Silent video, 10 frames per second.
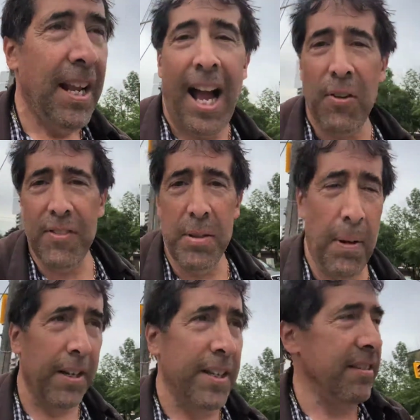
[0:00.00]
I know
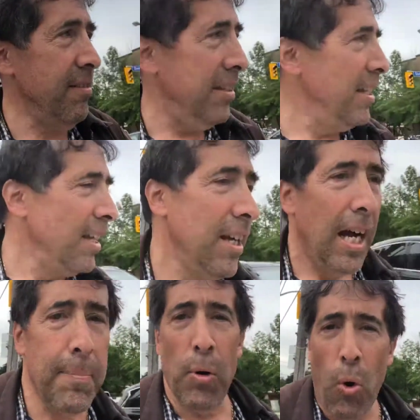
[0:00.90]
everybody.
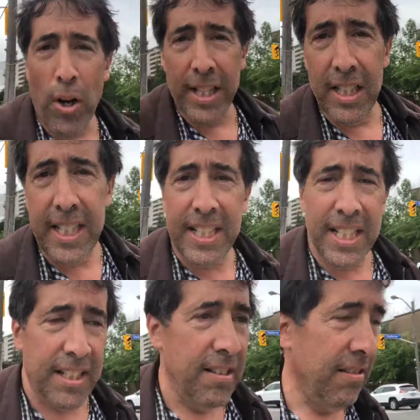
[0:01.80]
I'm a walking LinkedIn.